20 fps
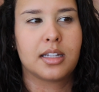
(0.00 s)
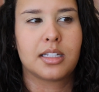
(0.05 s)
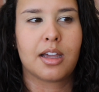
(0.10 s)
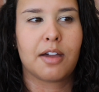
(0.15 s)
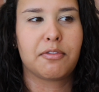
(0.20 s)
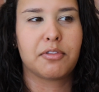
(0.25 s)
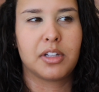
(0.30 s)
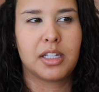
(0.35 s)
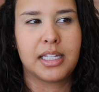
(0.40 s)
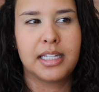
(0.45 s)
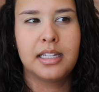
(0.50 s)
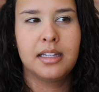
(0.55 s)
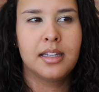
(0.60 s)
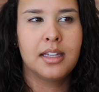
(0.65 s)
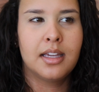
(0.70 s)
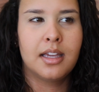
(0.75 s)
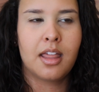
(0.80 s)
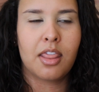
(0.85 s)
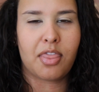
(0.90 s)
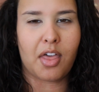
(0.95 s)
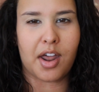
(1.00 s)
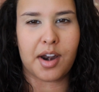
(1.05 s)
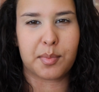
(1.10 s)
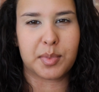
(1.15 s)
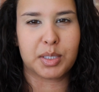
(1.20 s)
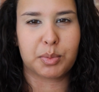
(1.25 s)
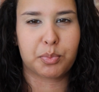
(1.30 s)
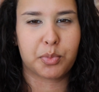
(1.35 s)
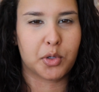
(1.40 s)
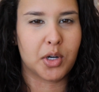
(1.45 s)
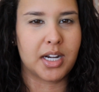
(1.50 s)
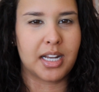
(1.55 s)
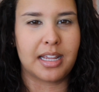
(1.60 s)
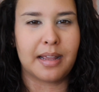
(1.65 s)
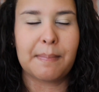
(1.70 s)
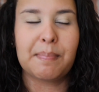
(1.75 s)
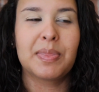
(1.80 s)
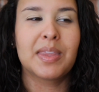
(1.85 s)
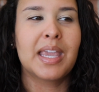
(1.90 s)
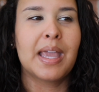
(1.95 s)
I definitely thought it was
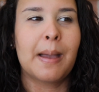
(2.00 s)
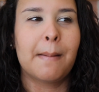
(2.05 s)
pretty.